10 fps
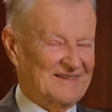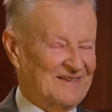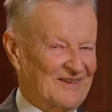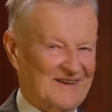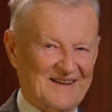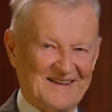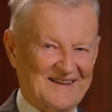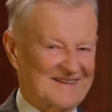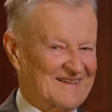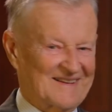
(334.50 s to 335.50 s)
look,
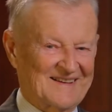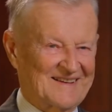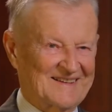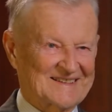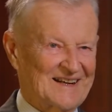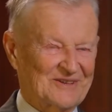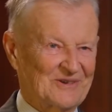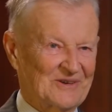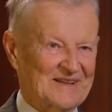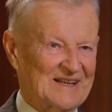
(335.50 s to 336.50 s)
it's hard to
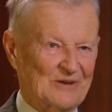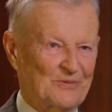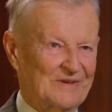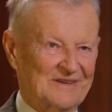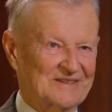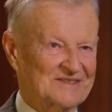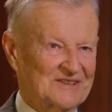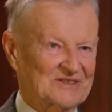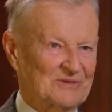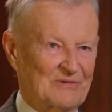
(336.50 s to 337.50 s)
look at our political
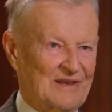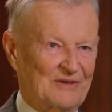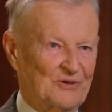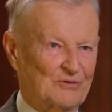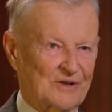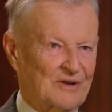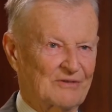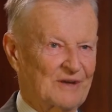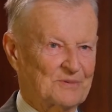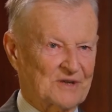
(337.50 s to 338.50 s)
system without the word
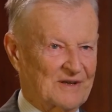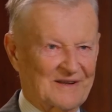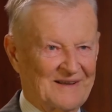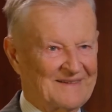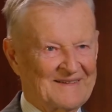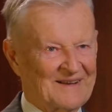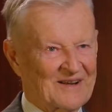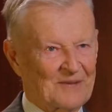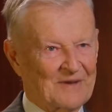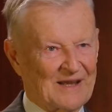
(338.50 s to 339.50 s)
corruption
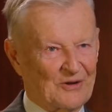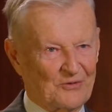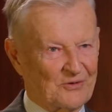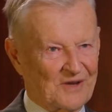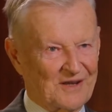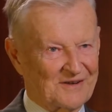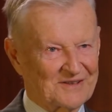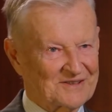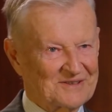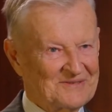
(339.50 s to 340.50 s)
coming out of your
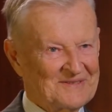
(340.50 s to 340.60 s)
ears.